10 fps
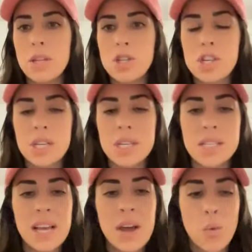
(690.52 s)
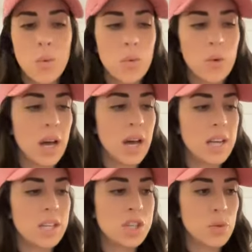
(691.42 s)

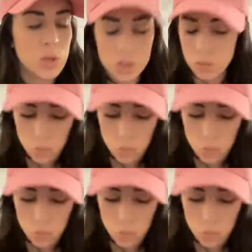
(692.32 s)
she was